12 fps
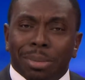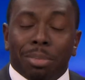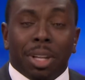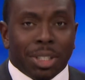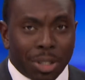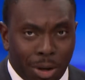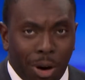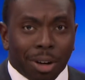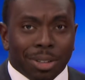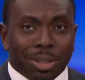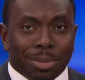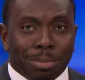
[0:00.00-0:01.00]
Bless their
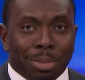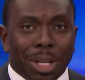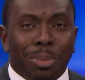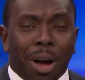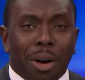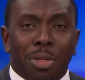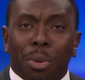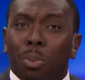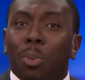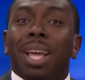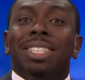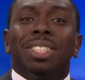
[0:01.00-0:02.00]
hearts. Meanwhile, the
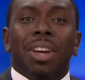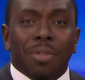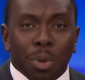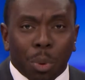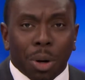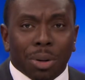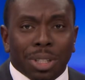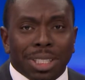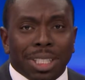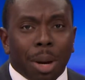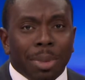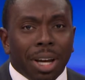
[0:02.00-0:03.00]
rest of the world
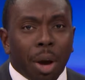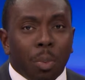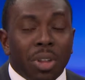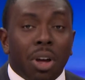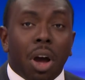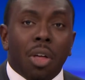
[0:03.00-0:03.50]
is coming up with